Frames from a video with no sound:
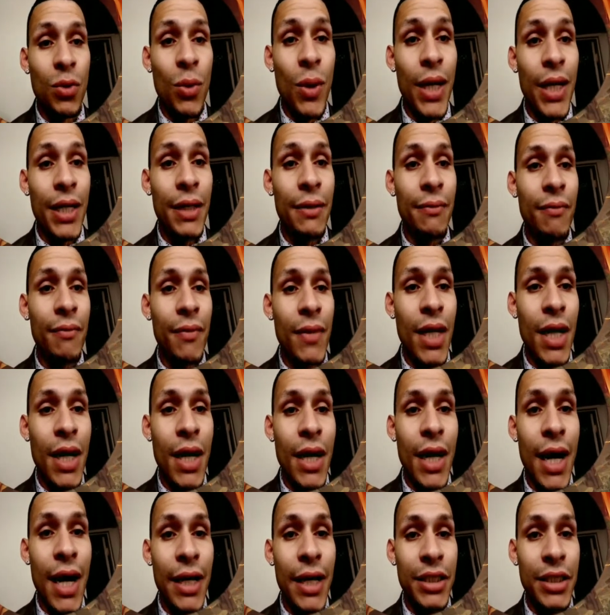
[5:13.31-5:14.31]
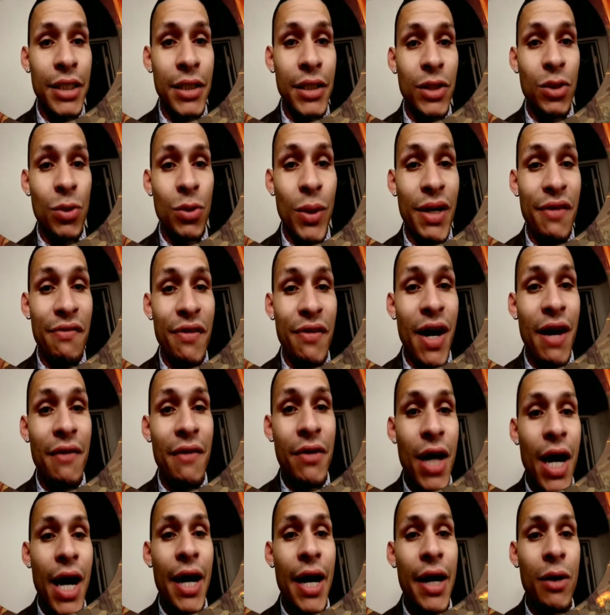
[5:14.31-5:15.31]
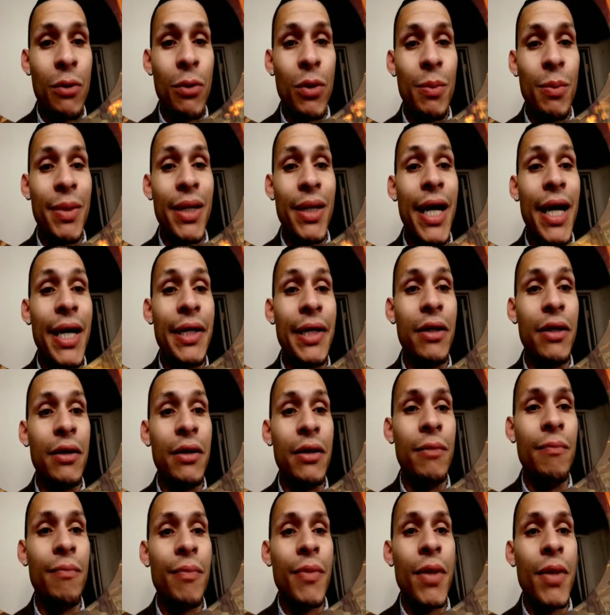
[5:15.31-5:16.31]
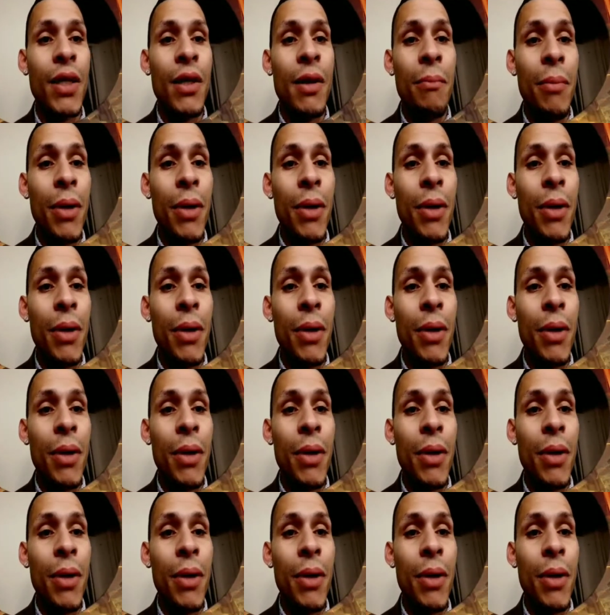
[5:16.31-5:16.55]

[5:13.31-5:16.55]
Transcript: actually 25 or higher would be ideal, but